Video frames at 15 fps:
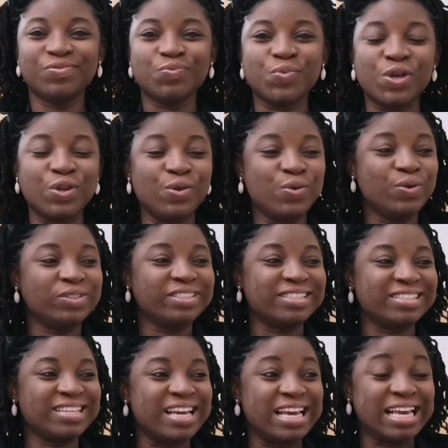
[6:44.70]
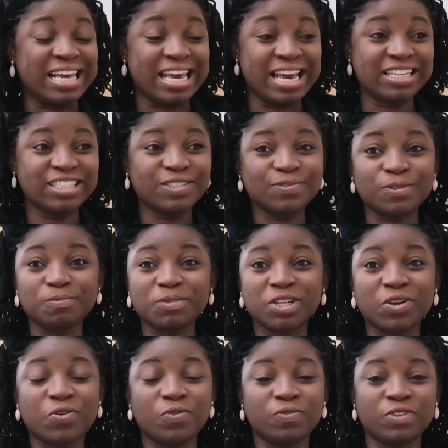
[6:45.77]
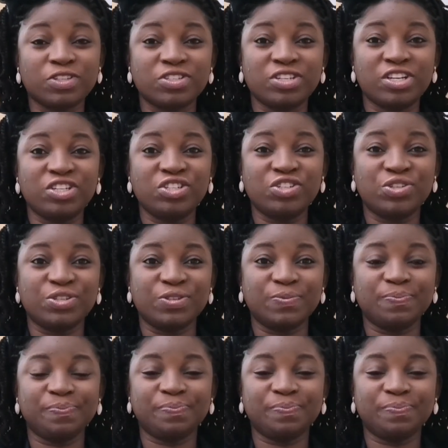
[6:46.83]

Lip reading: We look disengaged from the conversation.